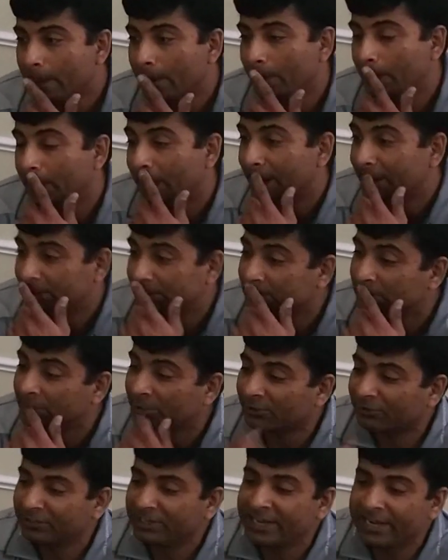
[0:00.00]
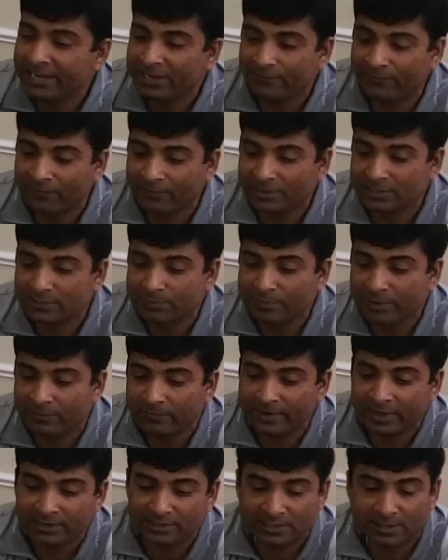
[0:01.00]
Alright, so the key difference
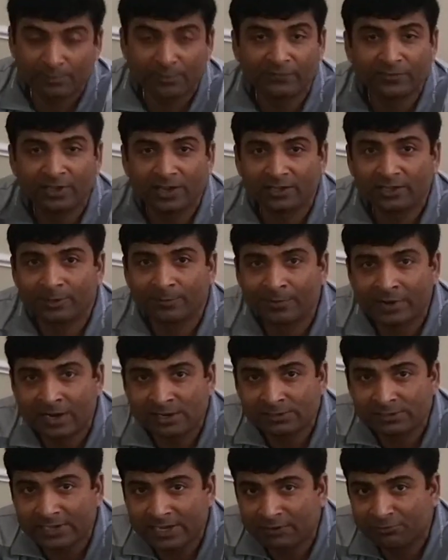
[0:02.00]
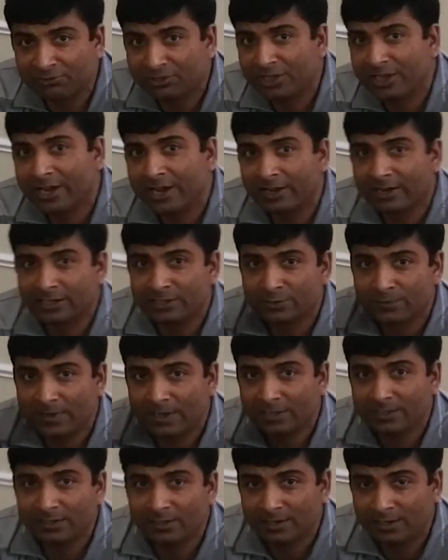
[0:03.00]
between some of the other brands out there as
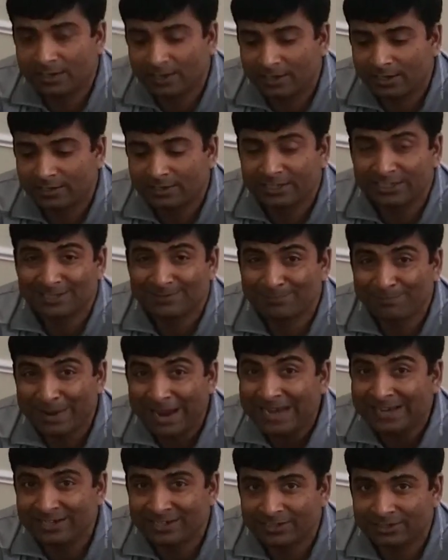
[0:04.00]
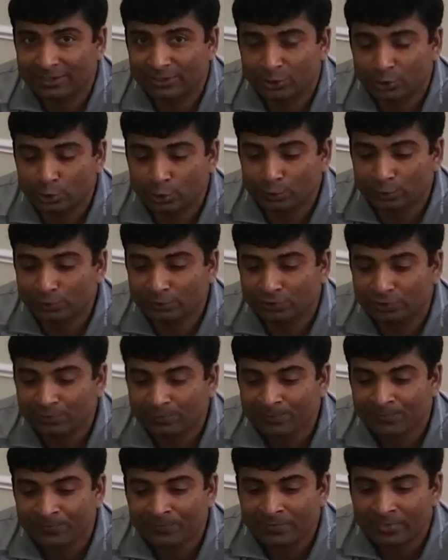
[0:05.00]
well, uh, this Payntr shoes,
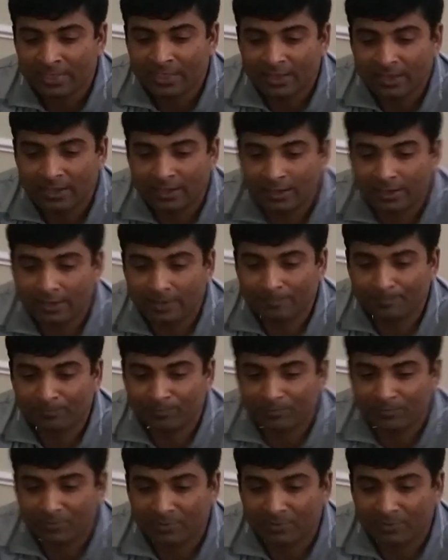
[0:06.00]
uh,